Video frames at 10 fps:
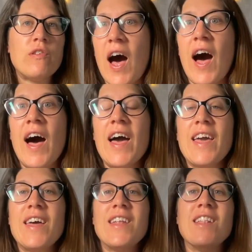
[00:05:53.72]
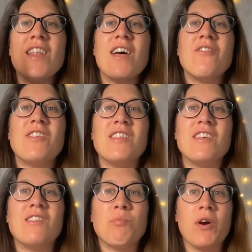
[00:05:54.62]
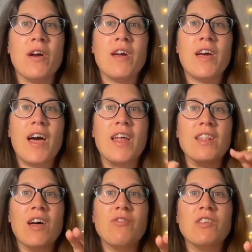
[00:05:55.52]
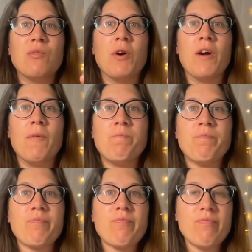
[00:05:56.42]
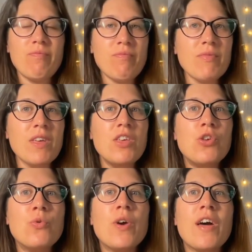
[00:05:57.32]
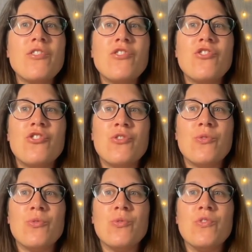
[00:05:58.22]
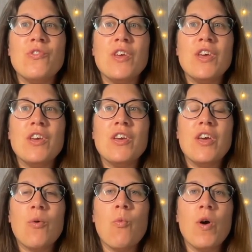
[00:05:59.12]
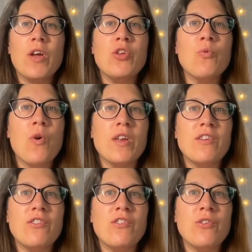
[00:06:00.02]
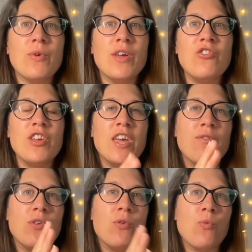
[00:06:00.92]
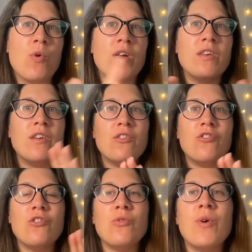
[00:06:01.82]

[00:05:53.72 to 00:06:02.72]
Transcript: I loved this part. I love this part. You got to choose what you wanted to do, and she gave you 1, 2,